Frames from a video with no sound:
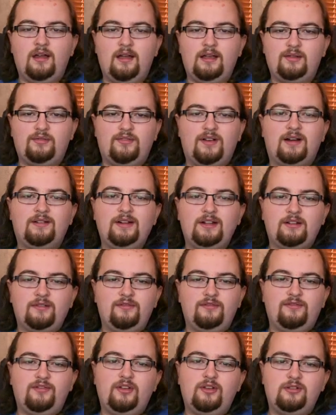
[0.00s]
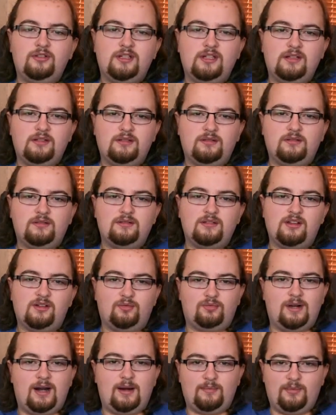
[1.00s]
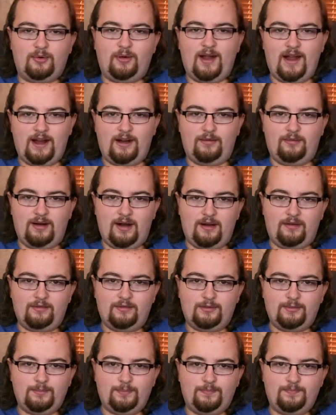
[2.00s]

it's very confusing to wrap your head around.